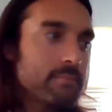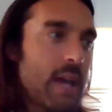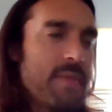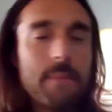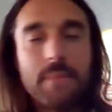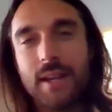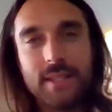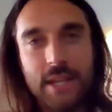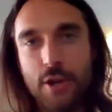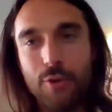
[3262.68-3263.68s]
And then, because
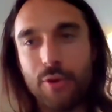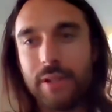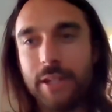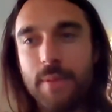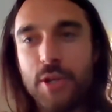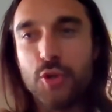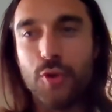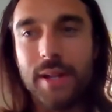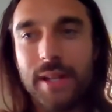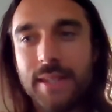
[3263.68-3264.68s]
I know we're a little bit
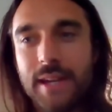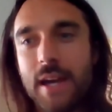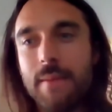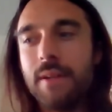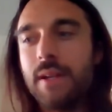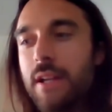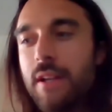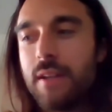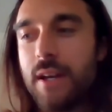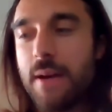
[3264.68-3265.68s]
short on time,
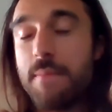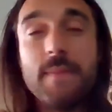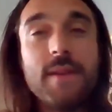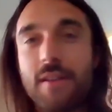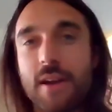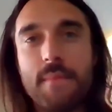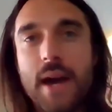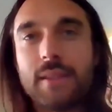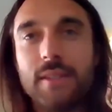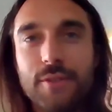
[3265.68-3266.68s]
uh, maybe I'll come
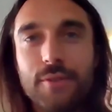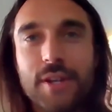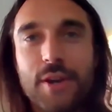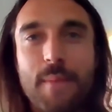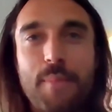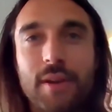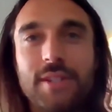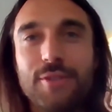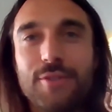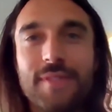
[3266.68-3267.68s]
back to do, you know, a part
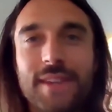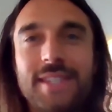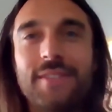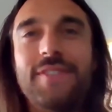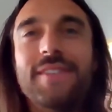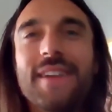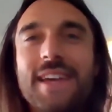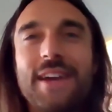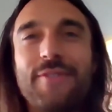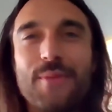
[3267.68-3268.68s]
two of this if,
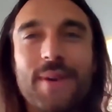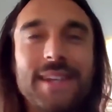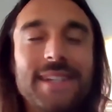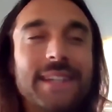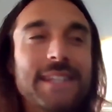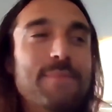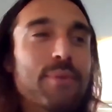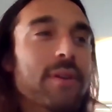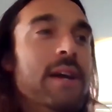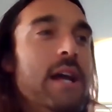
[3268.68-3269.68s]
if you want to dig
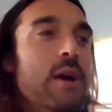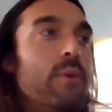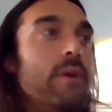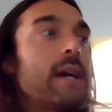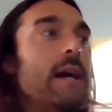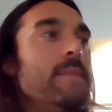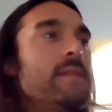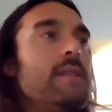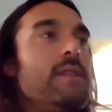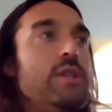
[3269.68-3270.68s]
deeper. When it comes
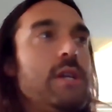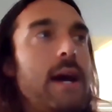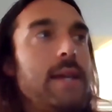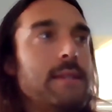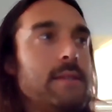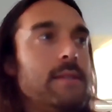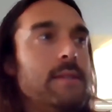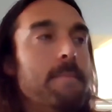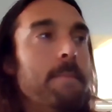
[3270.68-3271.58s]
to the G I system,